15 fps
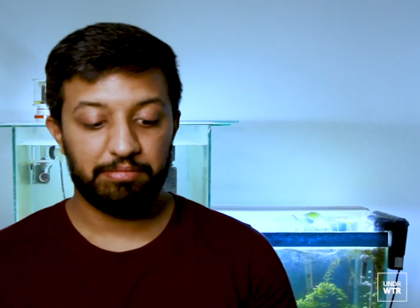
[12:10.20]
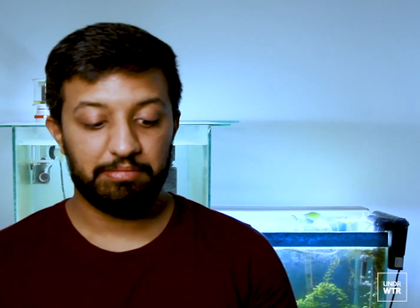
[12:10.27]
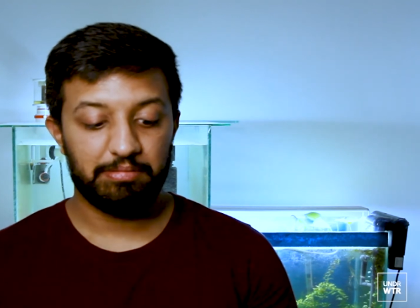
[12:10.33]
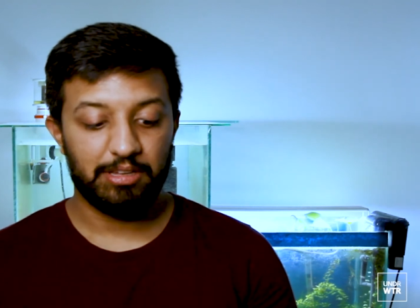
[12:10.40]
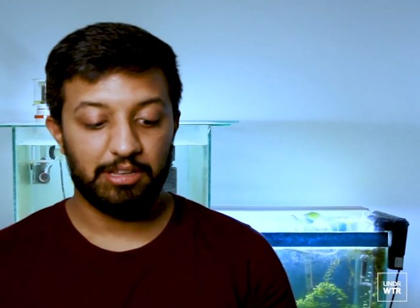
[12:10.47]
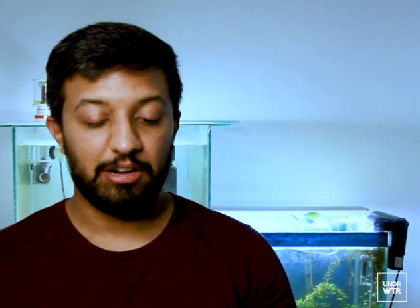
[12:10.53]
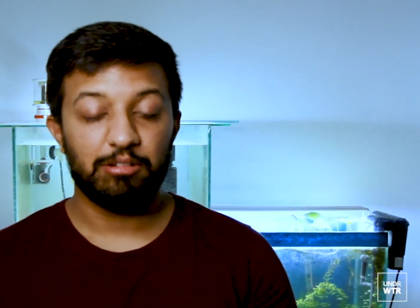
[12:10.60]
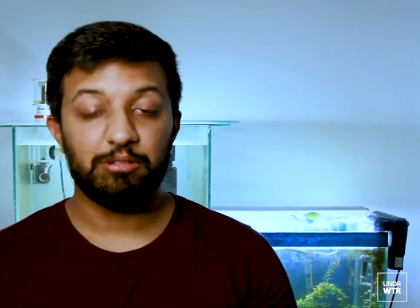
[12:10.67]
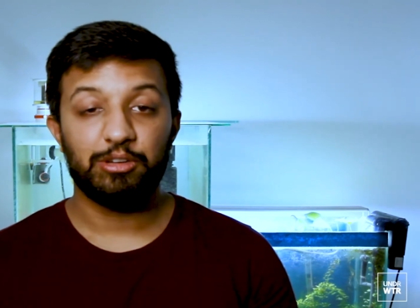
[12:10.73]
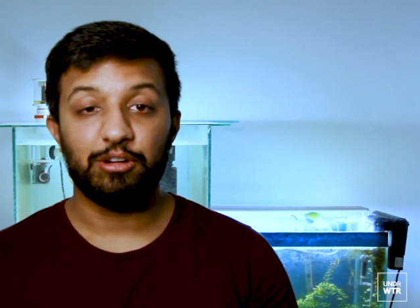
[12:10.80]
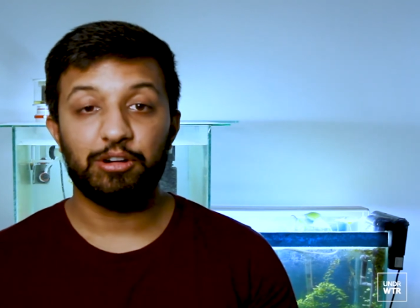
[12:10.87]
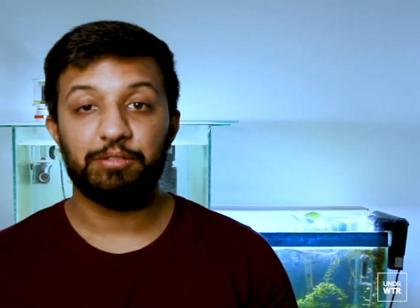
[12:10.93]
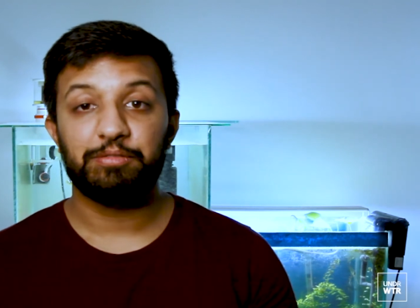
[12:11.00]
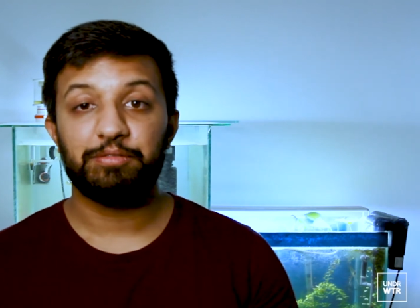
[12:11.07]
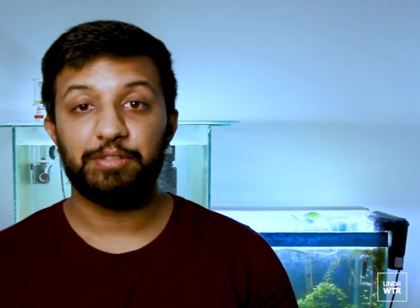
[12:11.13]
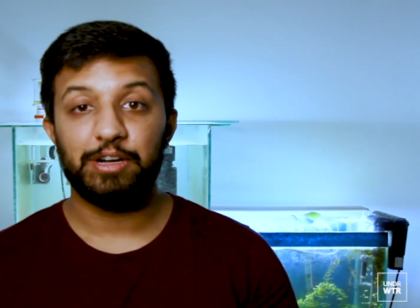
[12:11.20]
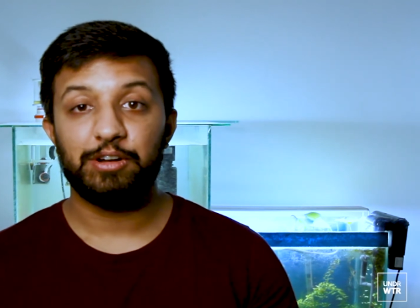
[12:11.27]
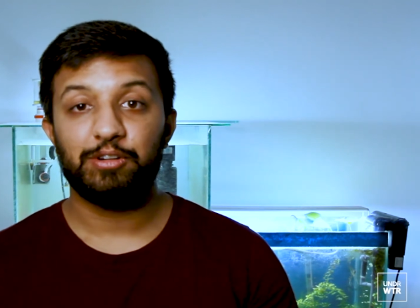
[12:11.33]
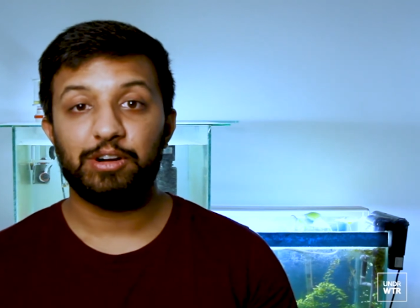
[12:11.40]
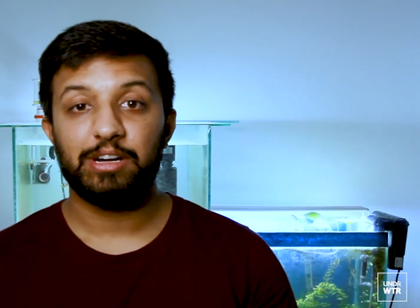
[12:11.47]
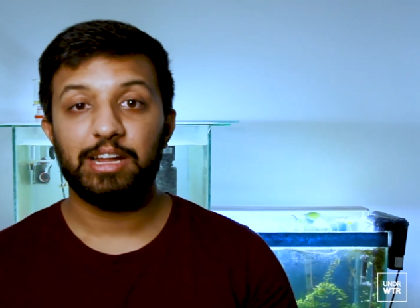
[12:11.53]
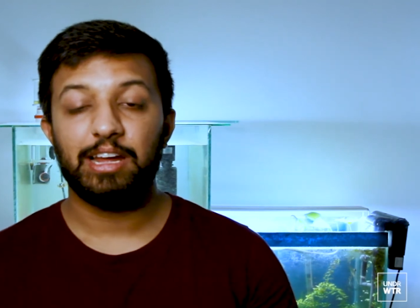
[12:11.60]
your fin
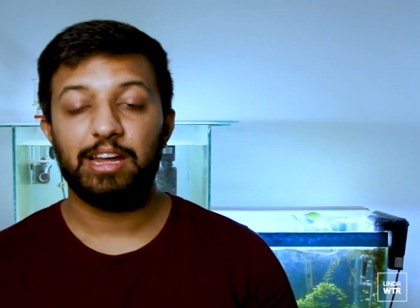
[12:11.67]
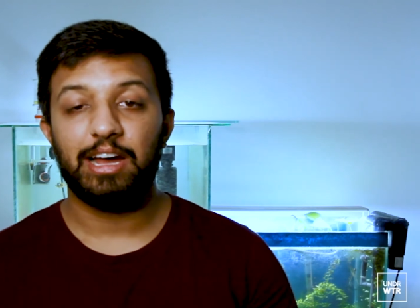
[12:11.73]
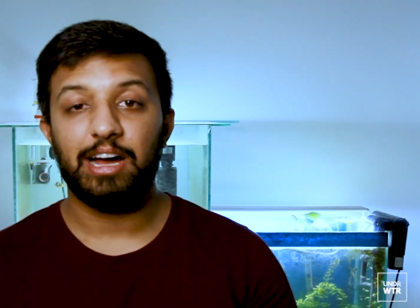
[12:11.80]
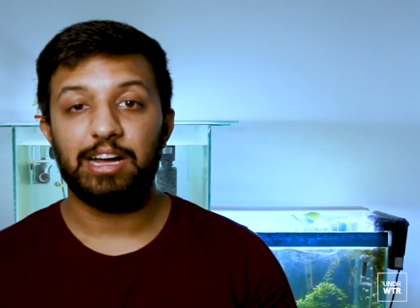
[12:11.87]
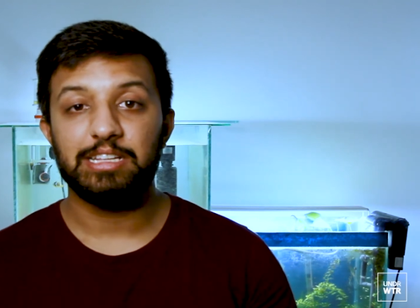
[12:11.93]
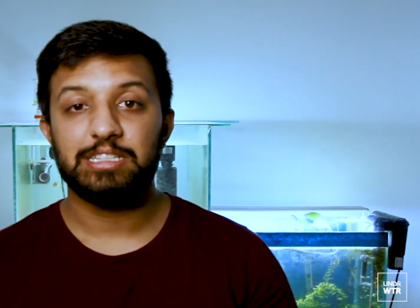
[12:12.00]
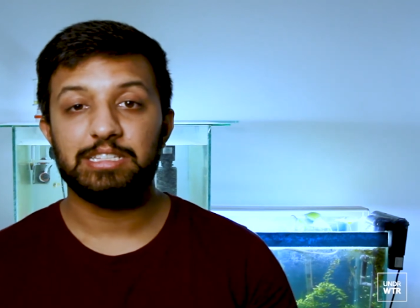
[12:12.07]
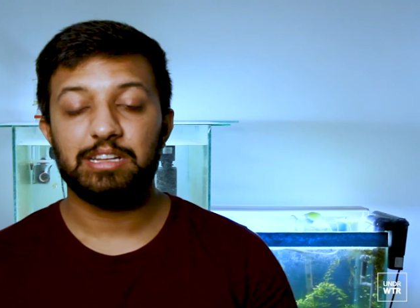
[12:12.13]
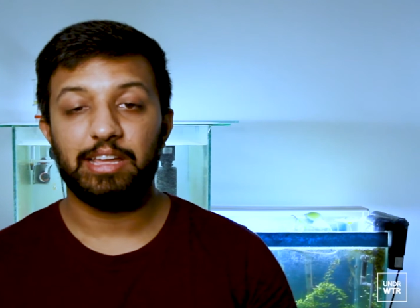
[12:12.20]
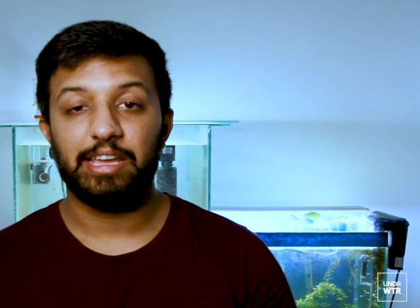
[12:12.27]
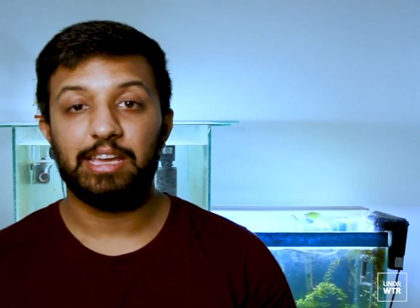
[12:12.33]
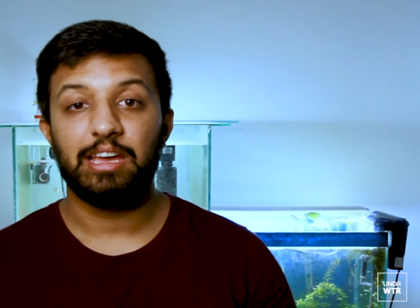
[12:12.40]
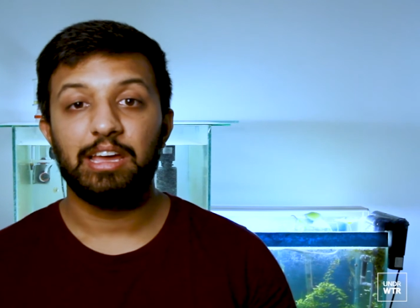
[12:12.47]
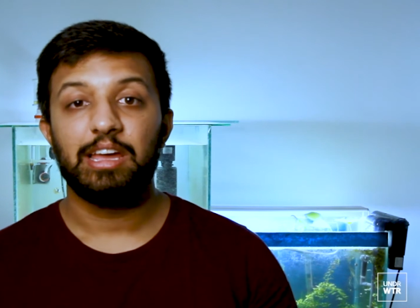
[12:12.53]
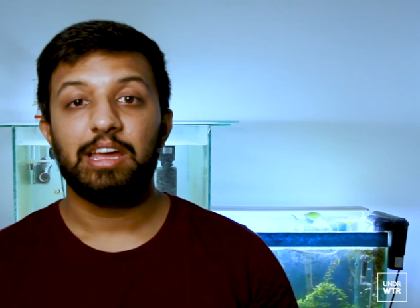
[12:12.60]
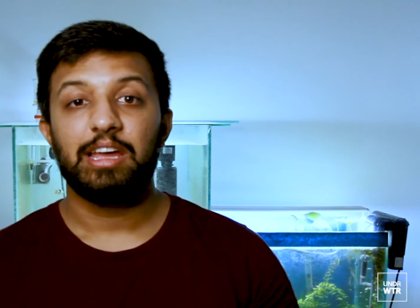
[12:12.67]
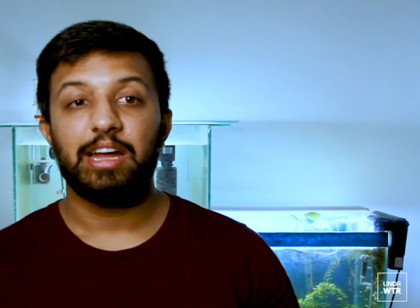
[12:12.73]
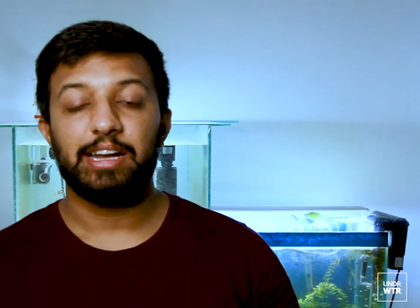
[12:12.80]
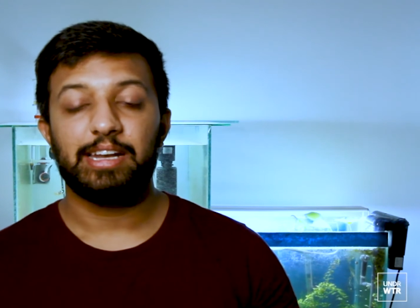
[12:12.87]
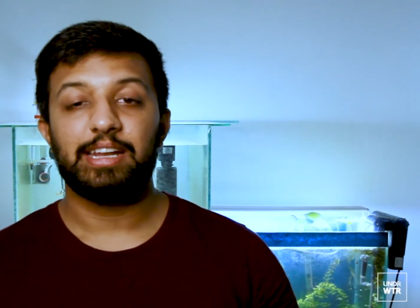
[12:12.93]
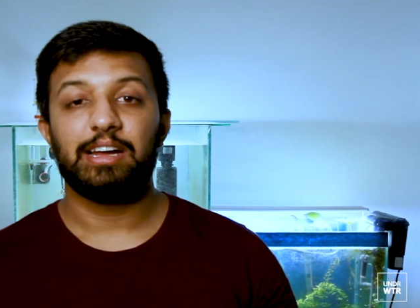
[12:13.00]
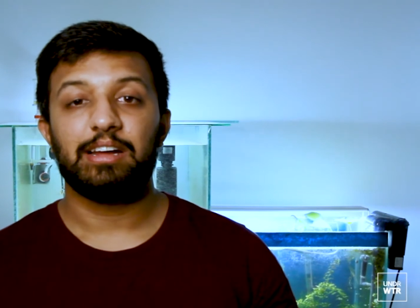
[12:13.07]
rot has like
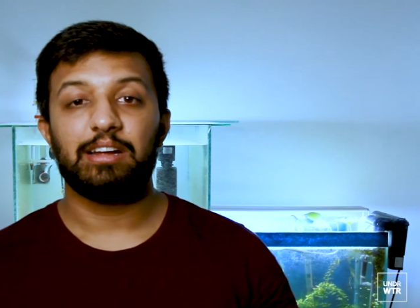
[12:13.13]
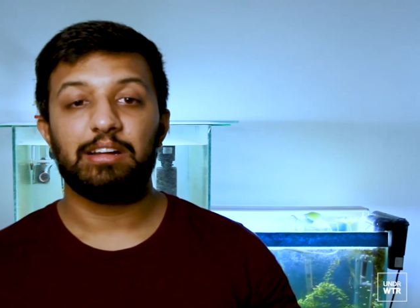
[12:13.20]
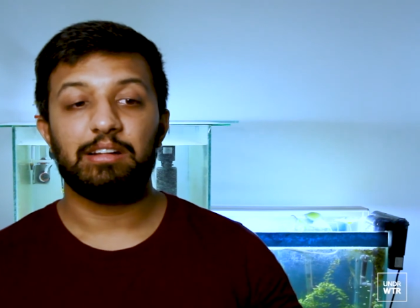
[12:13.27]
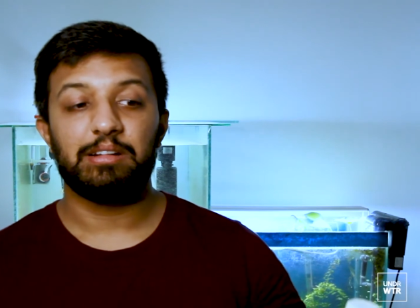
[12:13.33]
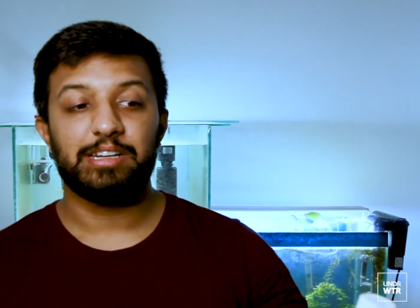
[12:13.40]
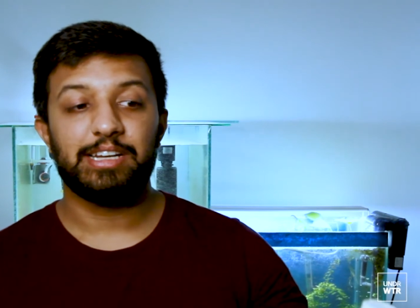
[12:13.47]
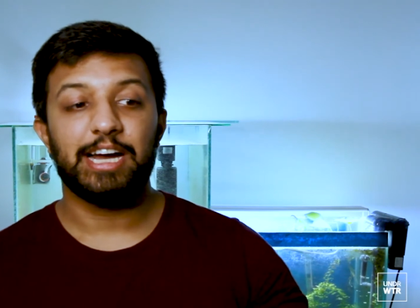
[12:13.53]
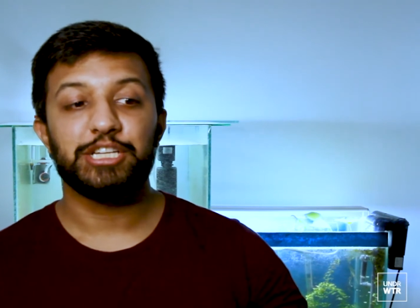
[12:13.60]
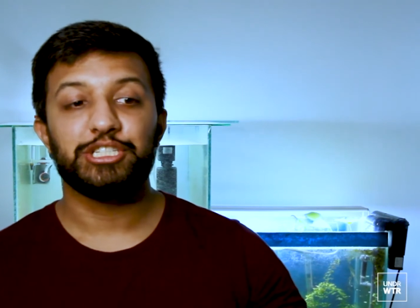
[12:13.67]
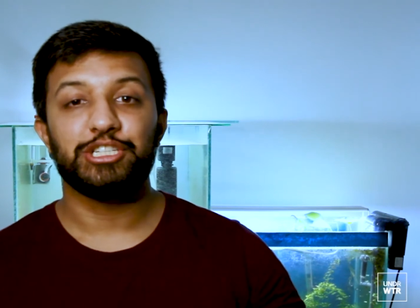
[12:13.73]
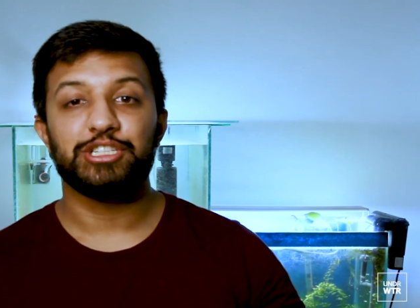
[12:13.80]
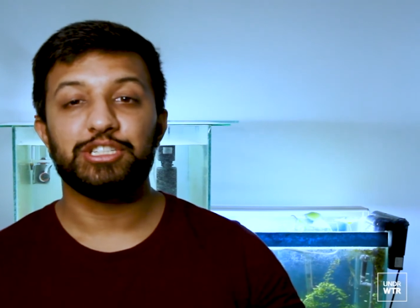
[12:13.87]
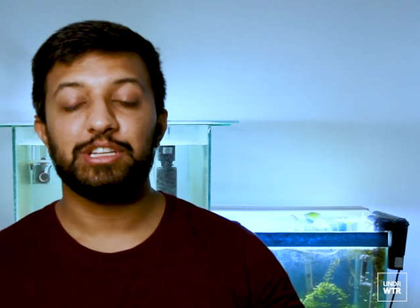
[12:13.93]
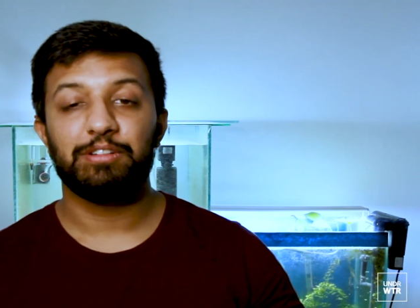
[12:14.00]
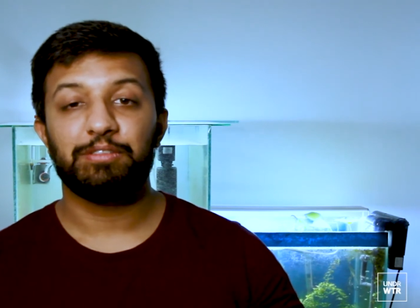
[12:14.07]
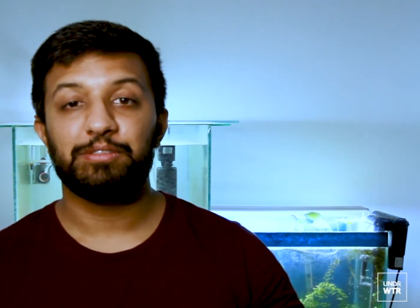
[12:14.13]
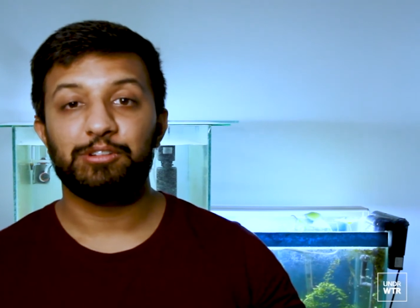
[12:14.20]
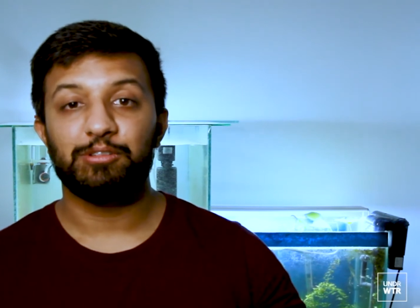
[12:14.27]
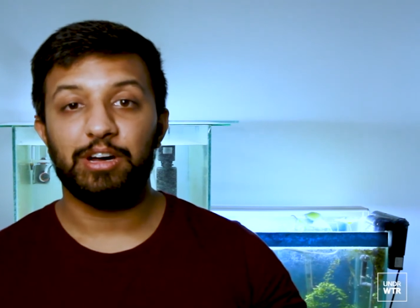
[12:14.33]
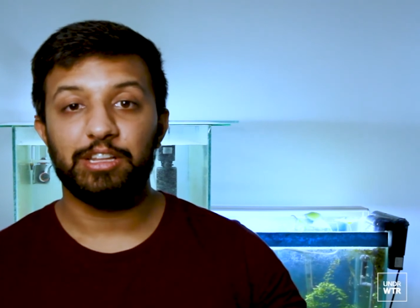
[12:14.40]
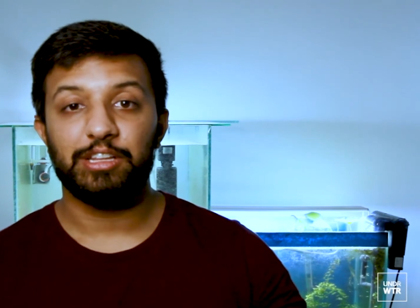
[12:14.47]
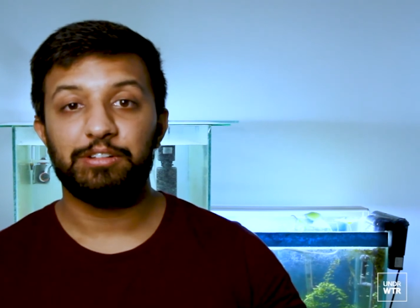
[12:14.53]
attached itself
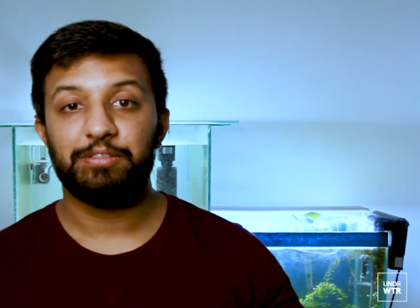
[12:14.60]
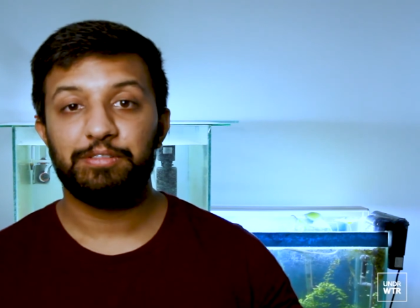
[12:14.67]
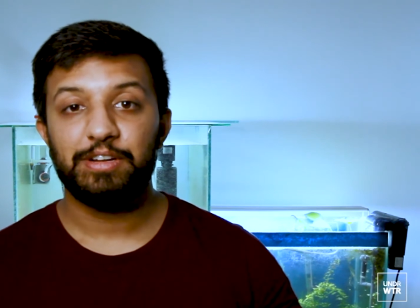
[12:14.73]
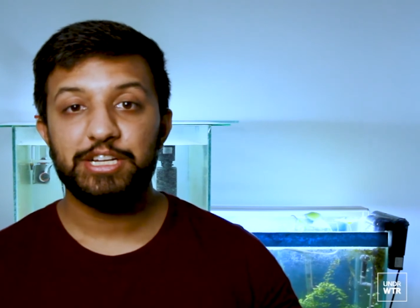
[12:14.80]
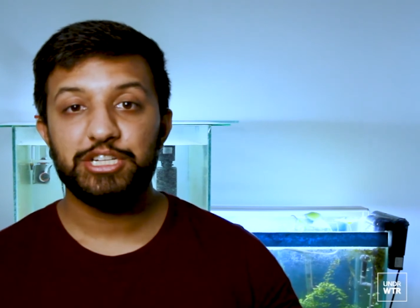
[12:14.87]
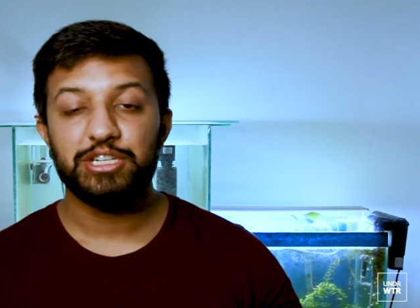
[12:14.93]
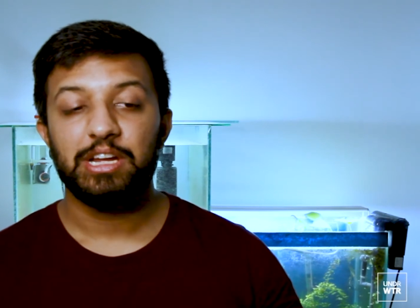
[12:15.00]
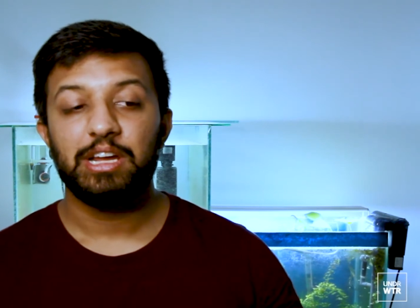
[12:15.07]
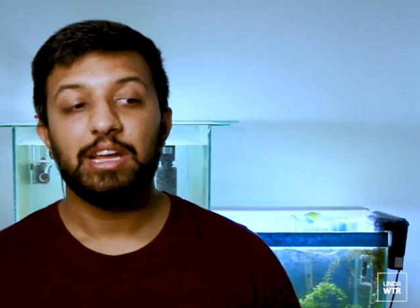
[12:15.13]
to other fish,